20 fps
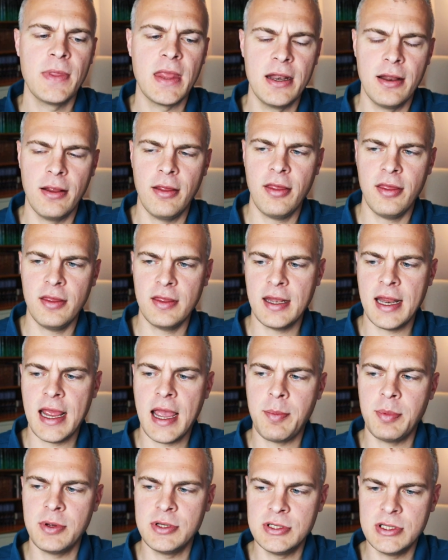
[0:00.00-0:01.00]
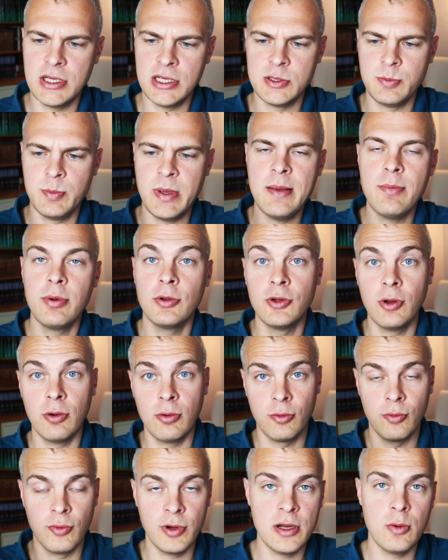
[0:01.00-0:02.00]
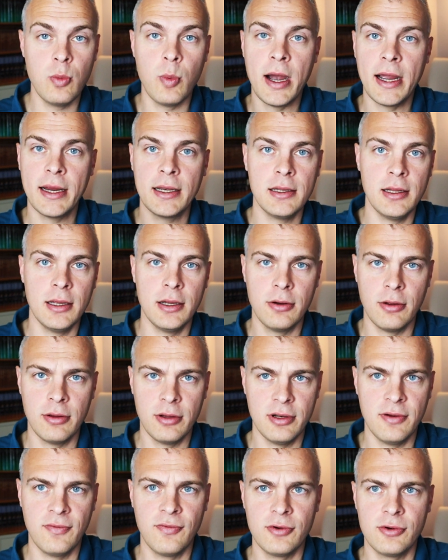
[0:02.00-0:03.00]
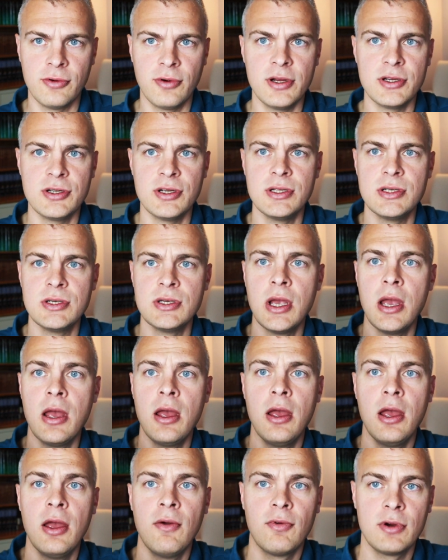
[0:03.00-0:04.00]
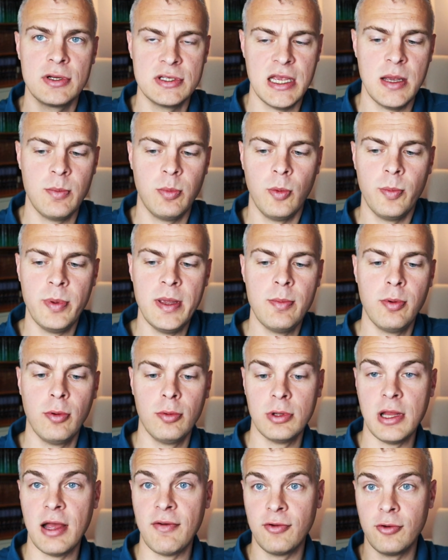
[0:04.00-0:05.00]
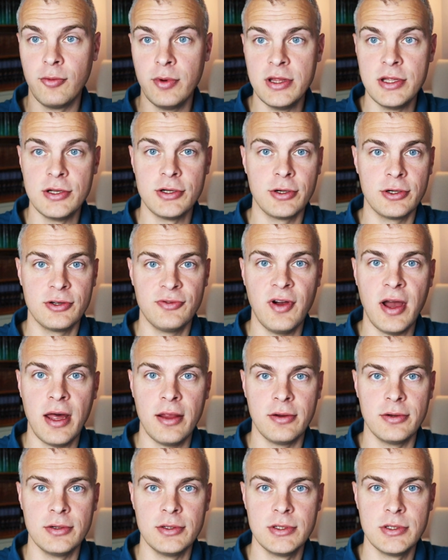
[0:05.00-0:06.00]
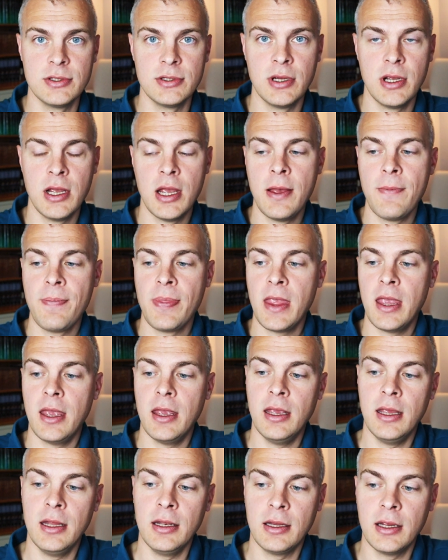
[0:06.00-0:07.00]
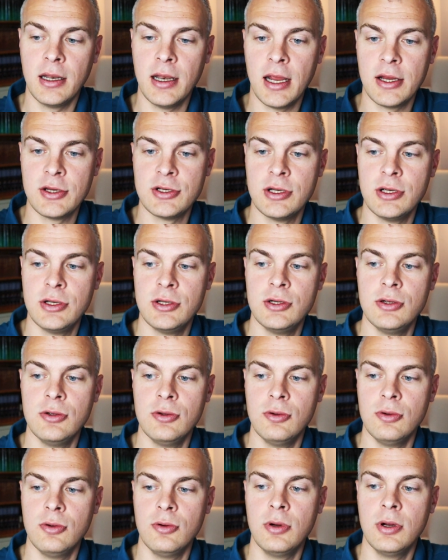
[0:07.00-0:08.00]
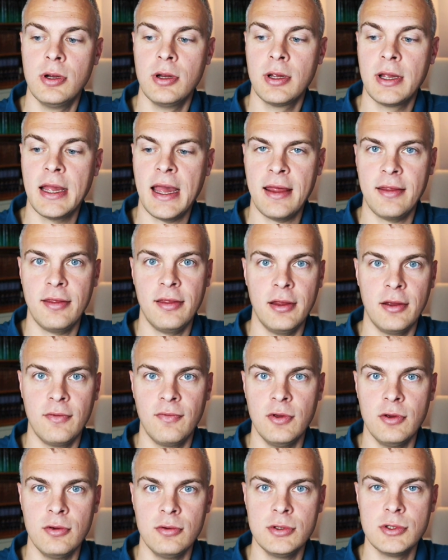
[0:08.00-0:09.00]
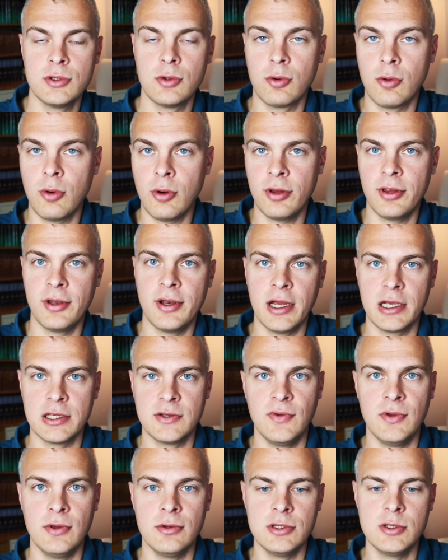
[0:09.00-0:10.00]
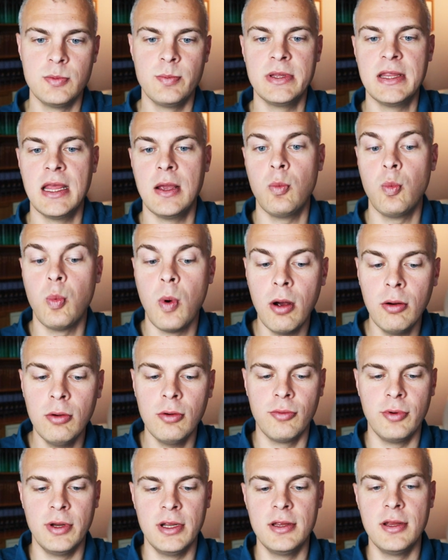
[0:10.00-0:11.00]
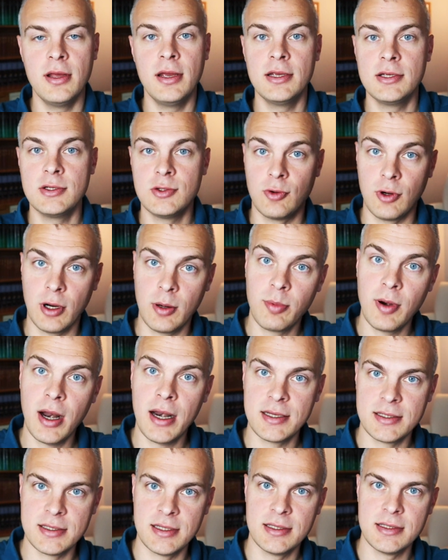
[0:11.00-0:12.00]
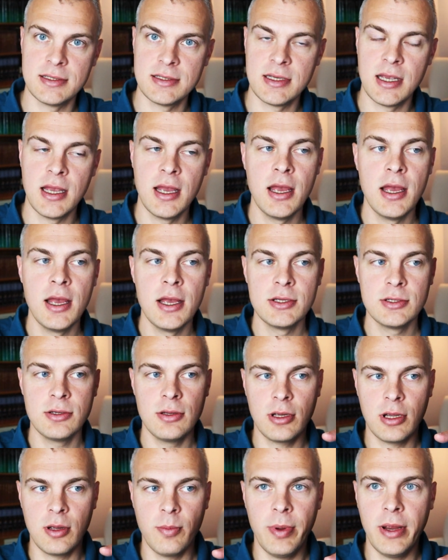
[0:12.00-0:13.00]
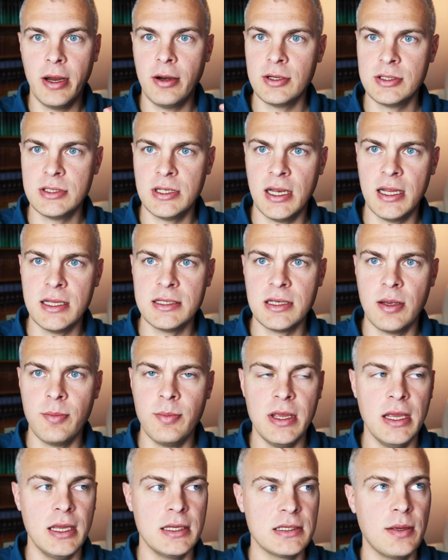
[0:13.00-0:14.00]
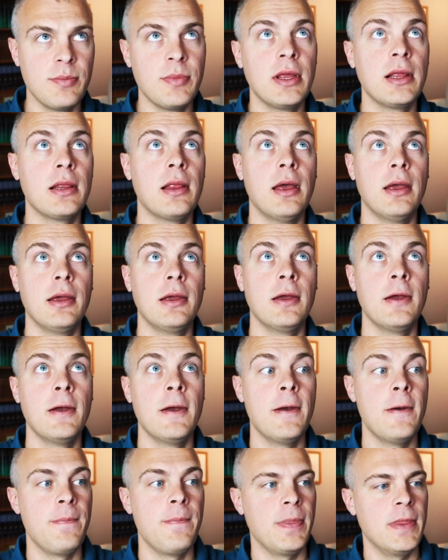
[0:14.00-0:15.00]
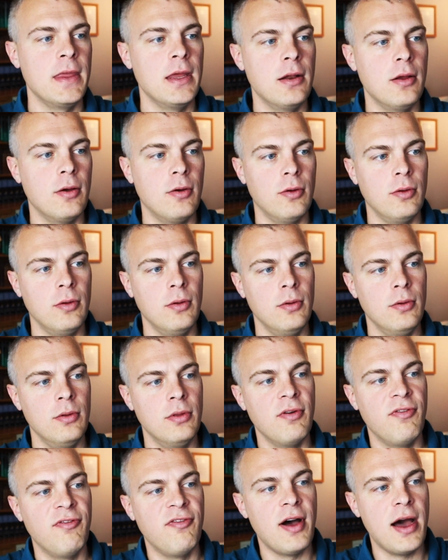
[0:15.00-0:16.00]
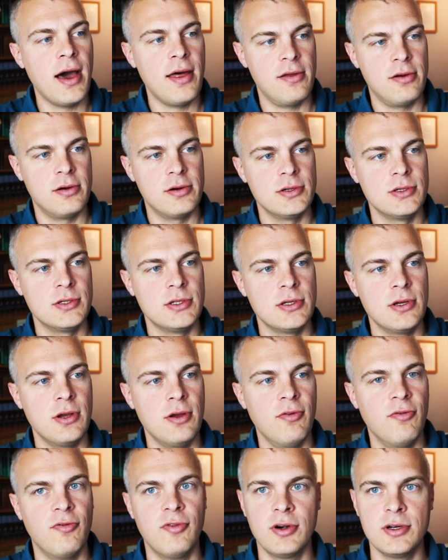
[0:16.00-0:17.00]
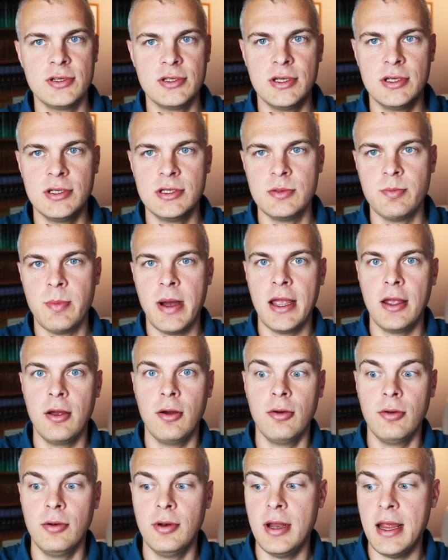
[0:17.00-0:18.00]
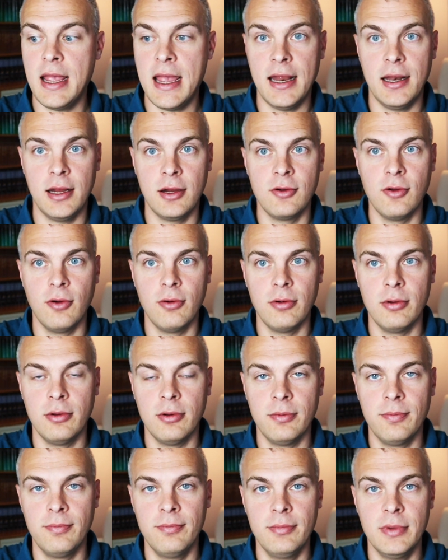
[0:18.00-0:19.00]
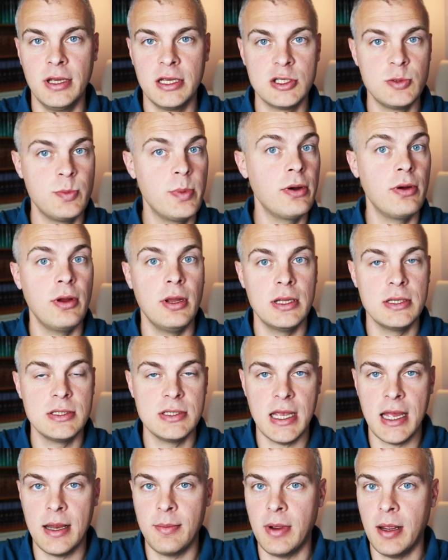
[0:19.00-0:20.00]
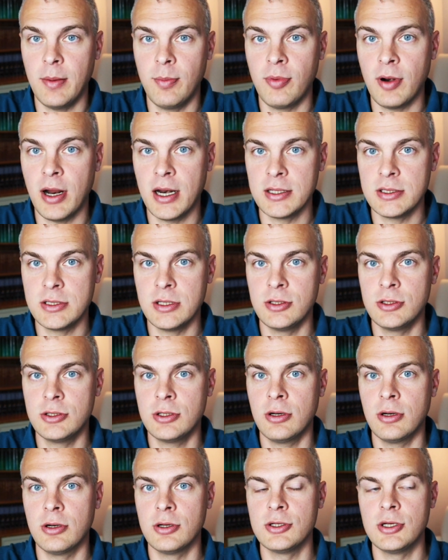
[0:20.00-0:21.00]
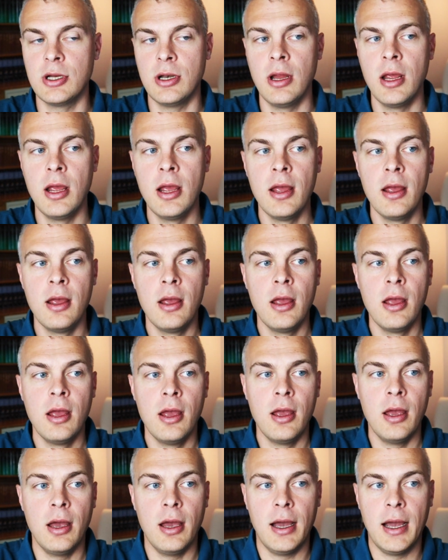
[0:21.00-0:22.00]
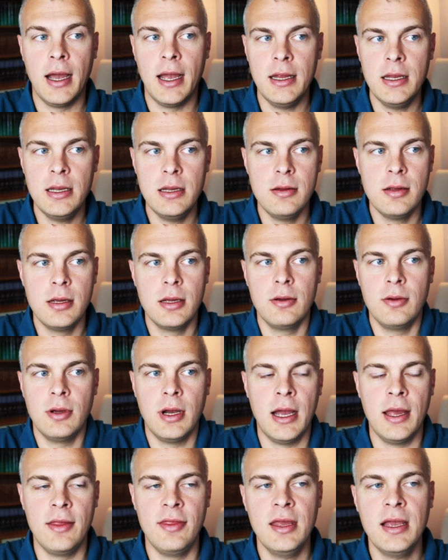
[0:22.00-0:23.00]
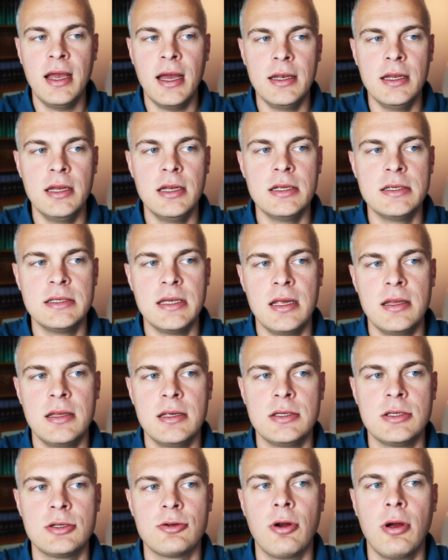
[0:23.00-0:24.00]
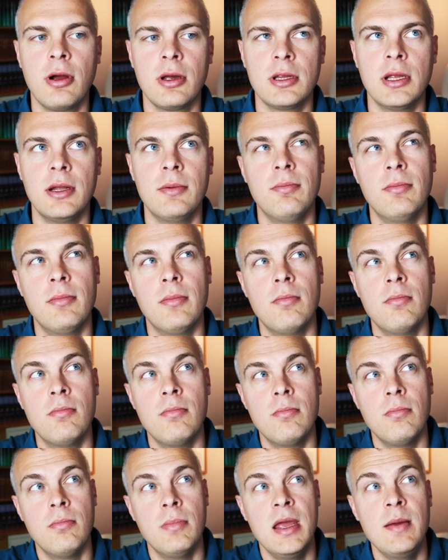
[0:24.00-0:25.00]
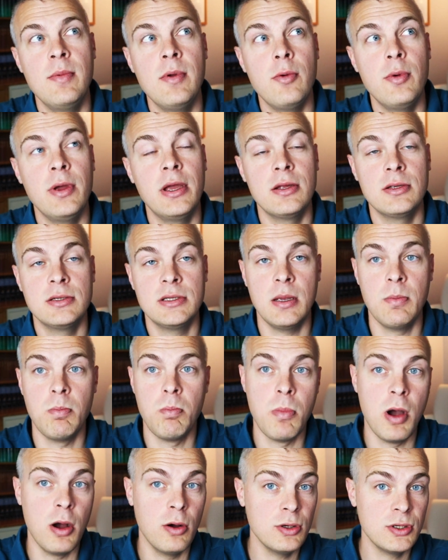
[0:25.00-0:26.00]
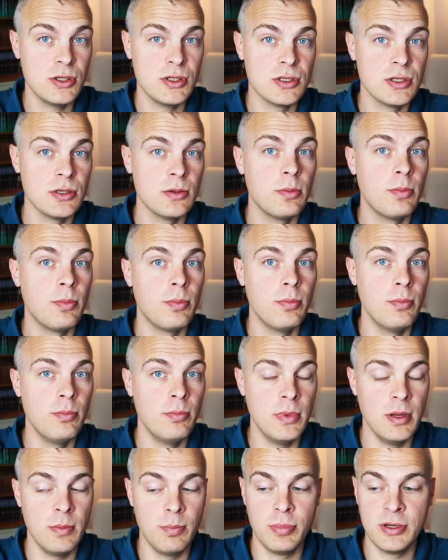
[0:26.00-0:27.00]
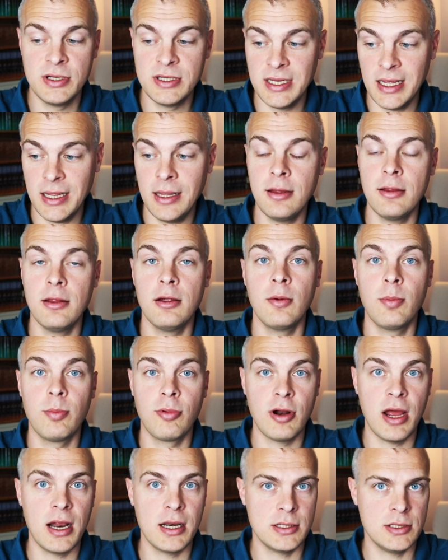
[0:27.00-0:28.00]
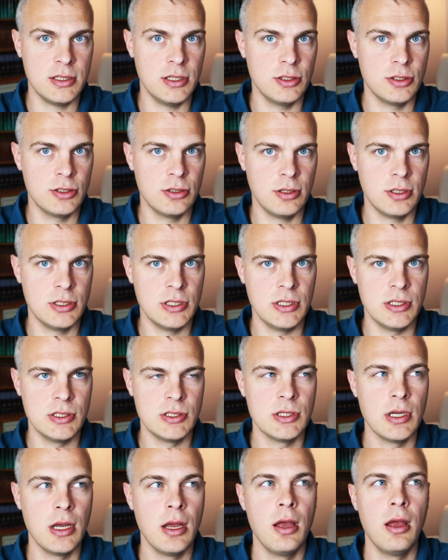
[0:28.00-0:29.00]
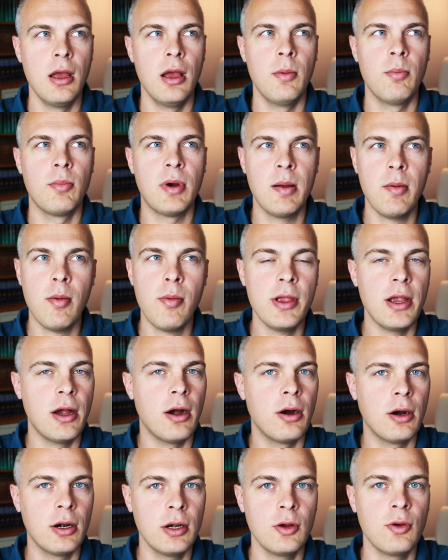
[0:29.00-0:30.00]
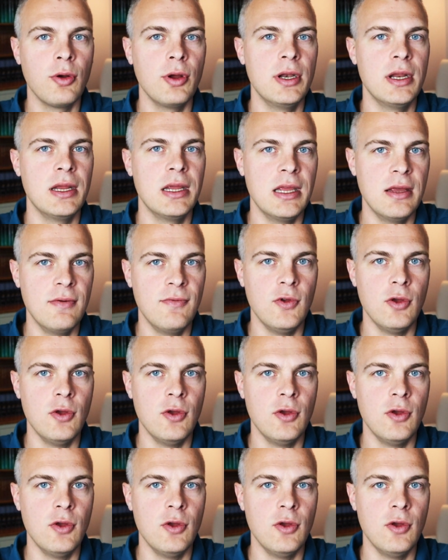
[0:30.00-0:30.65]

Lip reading: Another thing that happens is people don't read widely in all the different traditions. For example, people will often read the Church Fathers in connection to Catholic views or Orthodox views, but they won't read the historic Protestants. So the comparison ends up being something like, the Fathers versus my own anecdotal experience at my Protestant church. And I think I need to say this strong, that maybe we could say most particular Protestant churches probably aren't going to give